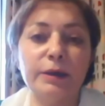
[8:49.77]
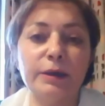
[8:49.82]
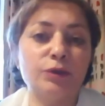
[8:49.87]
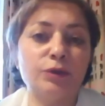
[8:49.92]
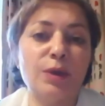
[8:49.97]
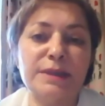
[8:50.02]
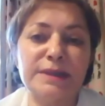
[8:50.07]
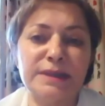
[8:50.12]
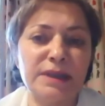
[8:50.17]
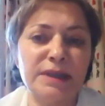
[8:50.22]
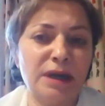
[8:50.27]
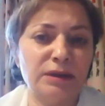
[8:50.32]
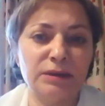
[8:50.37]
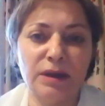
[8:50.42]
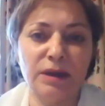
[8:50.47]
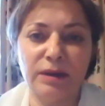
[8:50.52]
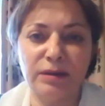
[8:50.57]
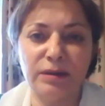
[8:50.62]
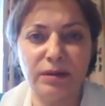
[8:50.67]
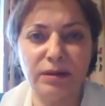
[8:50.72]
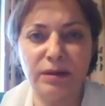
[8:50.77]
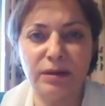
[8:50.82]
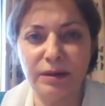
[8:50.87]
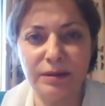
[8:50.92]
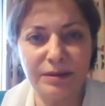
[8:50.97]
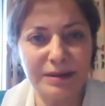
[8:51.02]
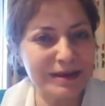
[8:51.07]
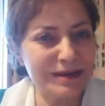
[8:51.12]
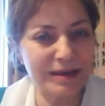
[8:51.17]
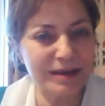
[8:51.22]
it was under
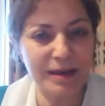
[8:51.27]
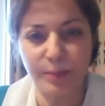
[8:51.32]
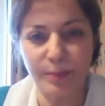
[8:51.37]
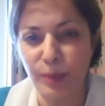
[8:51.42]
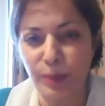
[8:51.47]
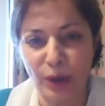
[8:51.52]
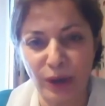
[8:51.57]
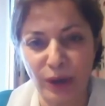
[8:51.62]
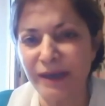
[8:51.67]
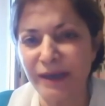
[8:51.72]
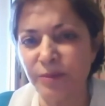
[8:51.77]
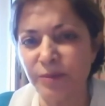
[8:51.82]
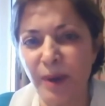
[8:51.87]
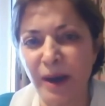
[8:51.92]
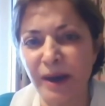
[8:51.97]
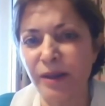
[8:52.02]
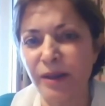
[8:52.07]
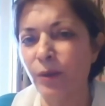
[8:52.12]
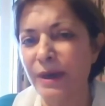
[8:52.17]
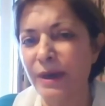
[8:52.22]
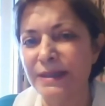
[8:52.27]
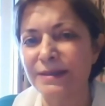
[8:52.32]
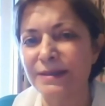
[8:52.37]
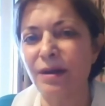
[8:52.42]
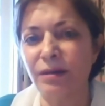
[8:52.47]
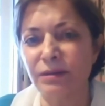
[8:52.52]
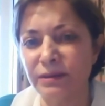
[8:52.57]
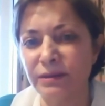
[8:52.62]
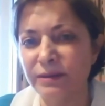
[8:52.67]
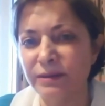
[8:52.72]
the blockade, by the way,
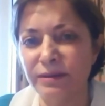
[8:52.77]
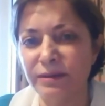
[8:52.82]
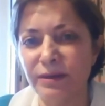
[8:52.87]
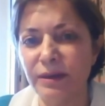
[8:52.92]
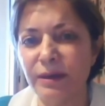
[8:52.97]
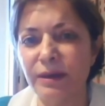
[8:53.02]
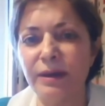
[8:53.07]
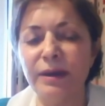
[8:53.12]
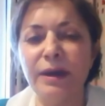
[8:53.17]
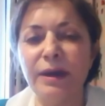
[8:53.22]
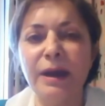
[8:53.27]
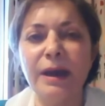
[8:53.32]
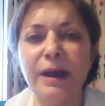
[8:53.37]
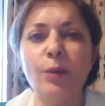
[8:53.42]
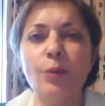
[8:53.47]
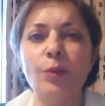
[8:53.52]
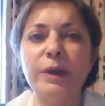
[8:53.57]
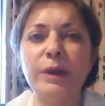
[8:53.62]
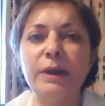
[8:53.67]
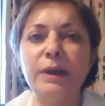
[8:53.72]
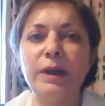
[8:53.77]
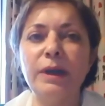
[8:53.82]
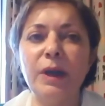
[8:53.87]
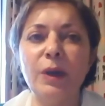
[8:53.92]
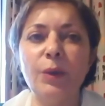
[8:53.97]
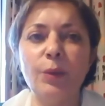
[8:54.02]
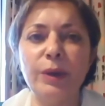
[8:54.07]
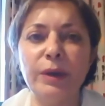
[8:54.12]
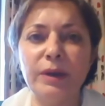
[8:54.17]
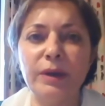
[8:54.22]
started
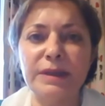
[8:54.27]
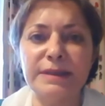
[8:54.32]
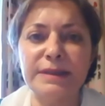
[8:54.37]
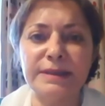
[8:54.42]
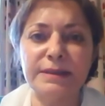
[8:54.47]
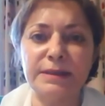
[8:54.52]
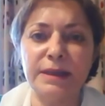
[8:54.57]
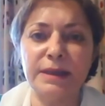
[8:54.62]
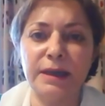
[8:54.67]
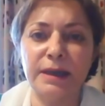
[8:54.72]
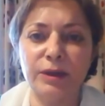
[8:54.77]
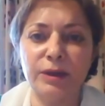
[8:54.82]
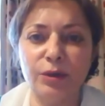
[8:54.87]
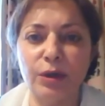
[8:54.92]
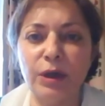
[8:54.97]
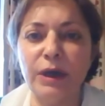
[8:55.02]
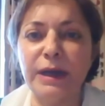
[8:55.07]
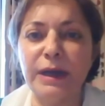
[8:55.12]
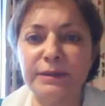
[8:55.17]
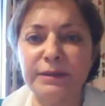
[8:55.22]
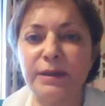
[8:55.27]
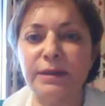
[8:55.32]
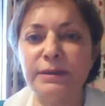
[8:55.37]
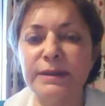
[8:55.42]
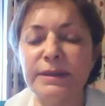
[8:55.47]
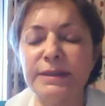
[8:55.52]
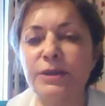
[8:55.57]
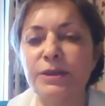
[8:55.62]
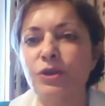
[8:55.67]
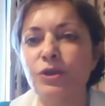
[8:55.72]
when this unilateral
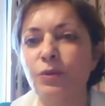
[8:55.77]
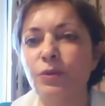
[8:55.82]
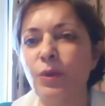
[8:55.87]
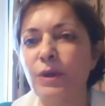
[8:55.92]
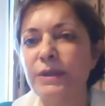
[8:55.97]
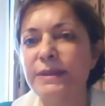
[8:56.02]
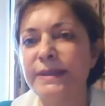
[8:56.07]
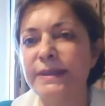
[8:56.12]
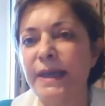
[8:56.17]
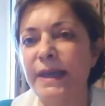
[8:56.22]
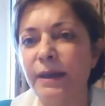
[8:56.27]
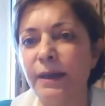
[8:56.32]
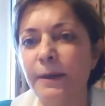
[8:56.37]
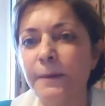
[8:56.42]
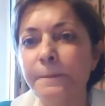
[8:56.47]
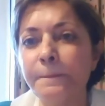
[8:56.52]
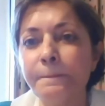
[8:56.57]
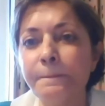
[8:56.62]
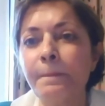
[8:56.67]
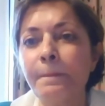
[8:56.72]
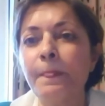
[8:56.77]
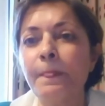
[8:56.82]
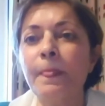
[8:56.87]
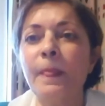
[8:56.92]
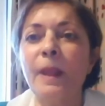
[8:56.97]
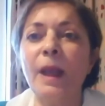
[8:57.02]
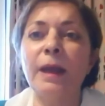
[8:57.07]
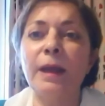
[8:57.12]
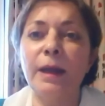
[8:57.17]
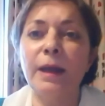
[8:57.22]
decision was taken
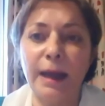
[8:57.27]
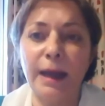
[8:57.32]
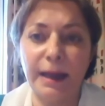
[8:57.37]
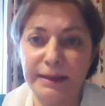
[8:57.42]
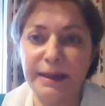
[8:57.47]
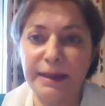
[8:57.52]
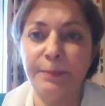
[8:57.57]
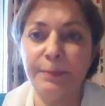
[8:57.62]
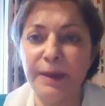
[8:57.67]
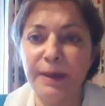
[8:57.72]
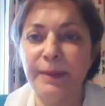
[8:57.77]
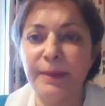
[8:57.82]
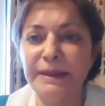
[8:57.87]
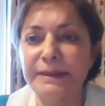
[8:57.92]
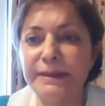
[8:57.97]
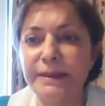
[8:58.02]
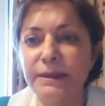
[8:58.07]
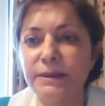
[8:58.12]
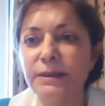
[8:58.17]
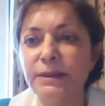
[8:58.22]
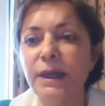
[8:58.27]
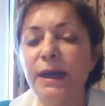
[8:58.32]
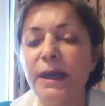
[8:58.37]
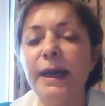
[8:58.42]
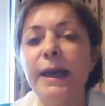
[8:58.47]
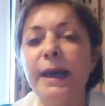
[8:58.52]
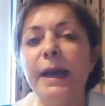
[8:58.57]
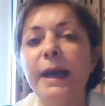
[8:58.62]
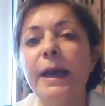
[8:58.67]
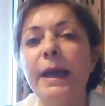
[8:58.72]
and implemented.
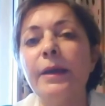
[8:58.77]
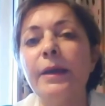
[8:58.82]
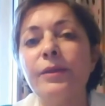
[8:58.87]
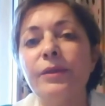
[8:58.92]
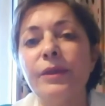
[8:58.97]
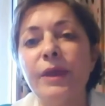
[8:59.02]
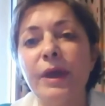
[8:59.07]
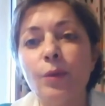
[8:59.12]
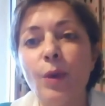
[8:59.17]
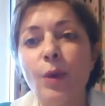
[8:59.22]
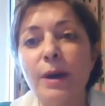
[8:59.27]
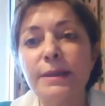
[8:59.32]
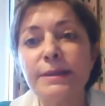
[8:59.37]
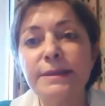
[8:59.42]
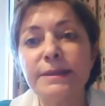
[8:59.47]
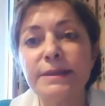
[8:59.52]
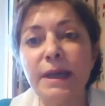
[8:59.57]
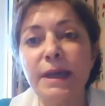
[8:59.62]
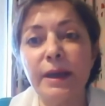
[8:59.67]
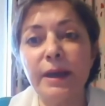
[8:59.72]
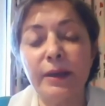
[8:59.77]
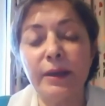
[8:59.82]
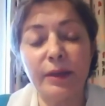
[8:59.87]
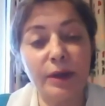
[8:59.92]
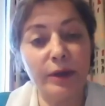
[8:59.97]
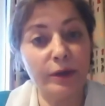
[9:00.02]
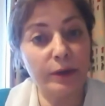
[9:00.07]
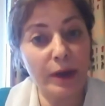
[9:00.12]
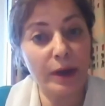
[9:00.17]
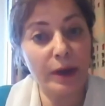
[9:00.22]
There was,
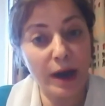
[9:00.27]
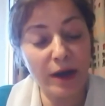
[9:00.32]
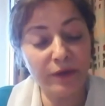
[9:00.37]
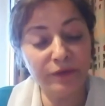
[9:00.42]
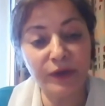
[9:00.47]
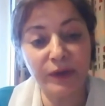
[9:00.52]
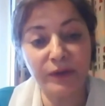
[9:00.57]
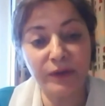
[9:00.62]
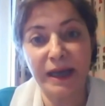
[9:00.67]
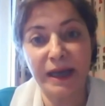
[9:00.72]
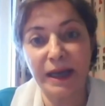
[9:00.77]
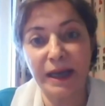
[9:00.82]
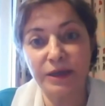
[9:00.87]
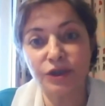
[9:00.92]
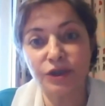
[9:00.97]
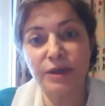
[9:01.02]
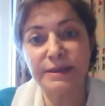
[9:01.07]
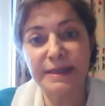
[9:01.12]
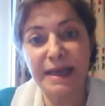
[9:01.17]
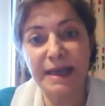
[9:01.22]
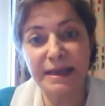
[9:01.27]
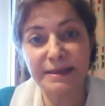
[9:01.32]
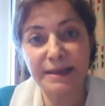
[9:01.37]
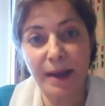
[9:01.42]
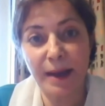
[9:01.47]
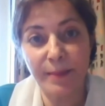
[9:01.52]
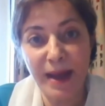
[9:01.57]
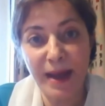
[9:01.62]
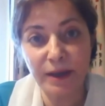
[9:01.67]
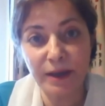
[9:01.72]
after the elections, as
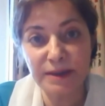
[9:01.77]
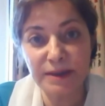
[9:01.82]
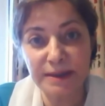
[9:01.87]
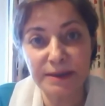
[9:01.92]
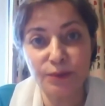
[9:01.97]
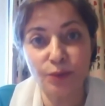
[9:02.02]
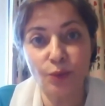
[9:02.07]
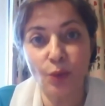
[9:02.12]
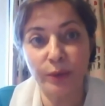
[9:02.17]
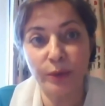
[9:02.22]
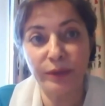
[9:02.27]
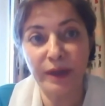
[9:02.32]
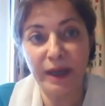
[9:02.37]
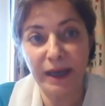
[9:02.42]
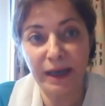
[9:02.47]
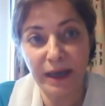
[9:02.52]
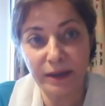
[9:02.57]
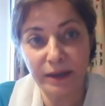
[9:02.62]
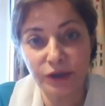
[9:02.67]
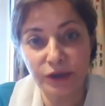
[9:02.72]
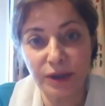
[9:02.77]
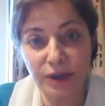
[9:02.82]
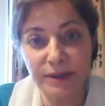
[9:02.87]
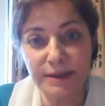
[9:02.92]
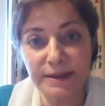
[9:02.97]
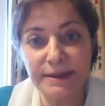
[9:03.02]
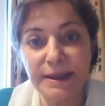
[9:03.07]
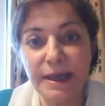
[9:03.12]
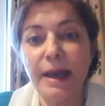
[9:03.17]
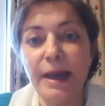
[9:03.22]
Hamas won the
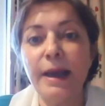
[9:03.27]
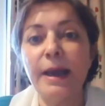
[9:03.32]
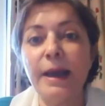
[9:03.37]
elections,